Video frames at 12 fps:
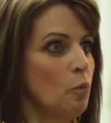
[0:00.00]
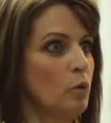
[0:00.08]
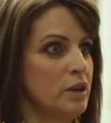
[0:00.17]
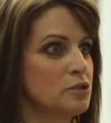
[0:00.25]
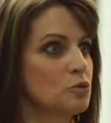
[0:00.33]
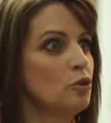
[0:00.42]

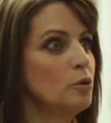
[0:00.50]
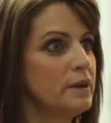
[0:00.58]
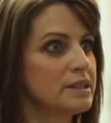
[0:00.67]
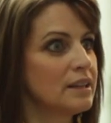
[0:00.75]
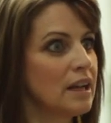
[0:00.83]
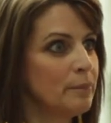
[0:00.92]
when a school
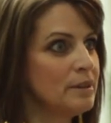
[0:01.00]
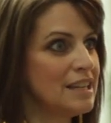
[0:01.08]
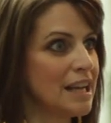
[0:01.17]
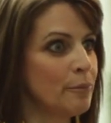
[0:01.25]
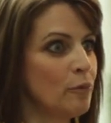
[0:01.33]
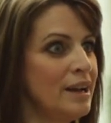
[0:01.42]
bus would come and
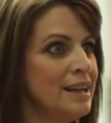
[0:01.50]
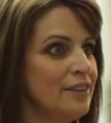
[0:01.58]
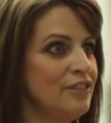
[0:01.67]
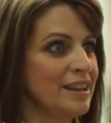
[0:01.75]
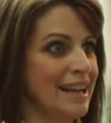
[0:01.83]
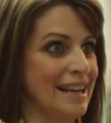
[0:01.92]
take them away and
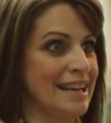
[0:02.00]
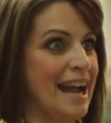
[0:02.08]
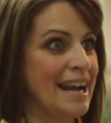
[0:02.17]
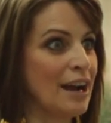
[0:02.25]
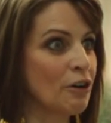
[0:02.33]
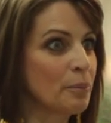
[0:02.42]
give you like a
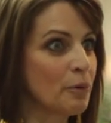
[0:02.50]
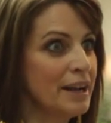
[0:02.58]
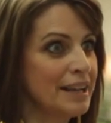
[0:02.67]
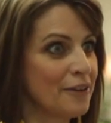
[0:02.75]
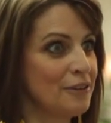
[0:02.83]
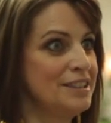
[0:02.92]
nine hour
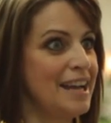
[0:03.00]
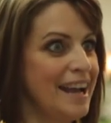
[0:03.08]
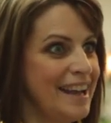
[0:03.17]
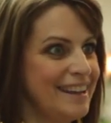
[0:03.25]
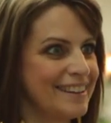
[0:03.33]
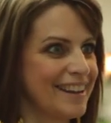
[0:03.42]
break every
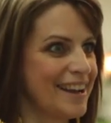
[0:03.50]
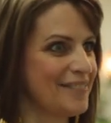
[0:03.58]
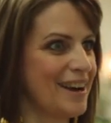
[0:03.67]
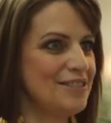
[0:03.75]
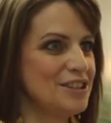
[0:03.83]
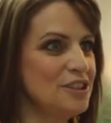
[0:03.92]
day? like,
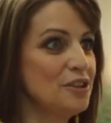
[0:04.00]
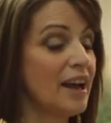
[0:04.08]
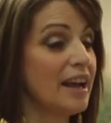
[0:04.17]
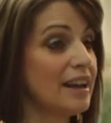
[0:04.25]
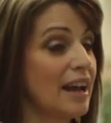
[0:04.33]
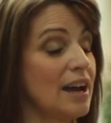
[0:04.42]
why would you do
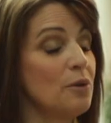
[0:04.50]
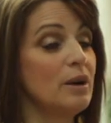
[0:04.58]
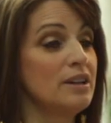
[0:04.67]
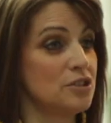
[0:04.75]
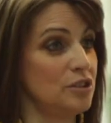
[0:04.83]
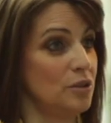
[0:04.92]
that? And I
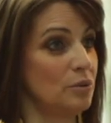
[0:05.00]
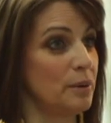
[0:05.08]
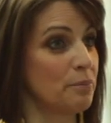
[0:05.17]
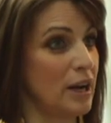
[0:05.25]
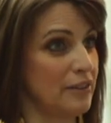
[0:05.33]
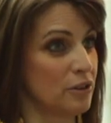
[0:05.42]
went to
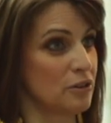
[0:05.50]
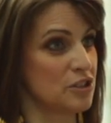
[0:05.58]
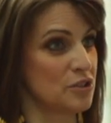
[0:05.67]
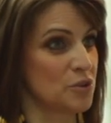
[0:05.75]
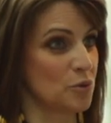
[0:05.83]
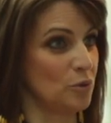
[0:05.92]
a private
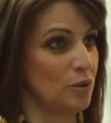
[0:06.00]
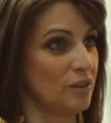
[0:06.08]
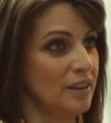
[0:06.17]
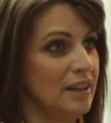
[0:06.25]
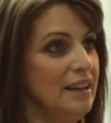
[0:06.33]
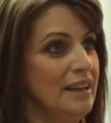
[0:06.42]
Christian
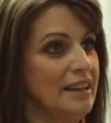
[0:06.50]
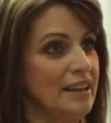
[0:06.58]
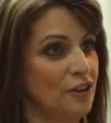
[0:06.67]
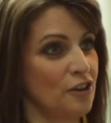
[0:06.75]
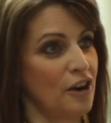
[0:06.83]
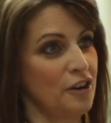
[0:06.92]
school,
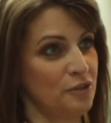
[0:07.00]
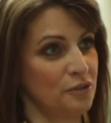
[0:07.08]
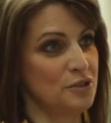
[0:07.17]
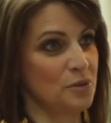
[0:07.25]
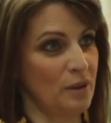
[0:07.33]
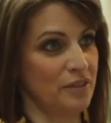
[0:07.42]
kindergarten
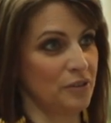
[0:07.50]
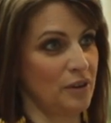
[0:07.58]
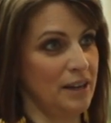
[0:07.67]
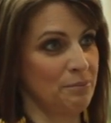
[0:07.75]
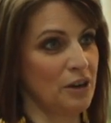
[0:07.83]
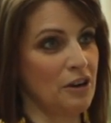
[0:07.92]
through 12th
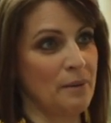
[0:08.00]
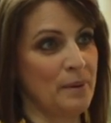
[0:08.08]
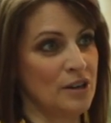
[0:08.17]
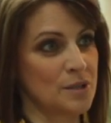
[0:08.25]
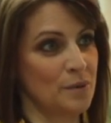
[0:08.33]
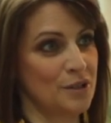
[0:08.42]
grade. My
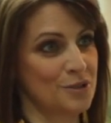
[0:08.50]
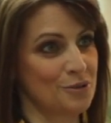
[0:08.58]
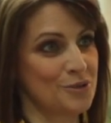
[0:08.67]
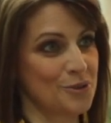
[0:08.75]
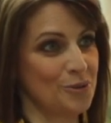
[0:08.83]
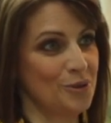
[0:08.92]
grandparents put us
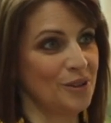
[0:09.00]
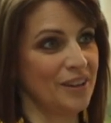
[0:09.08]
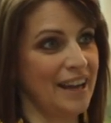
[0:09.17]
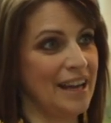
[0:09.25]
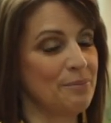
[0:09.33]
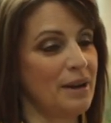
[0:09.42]
through
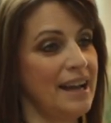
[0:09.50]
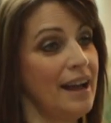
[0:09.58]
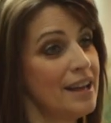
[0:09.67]
school, and my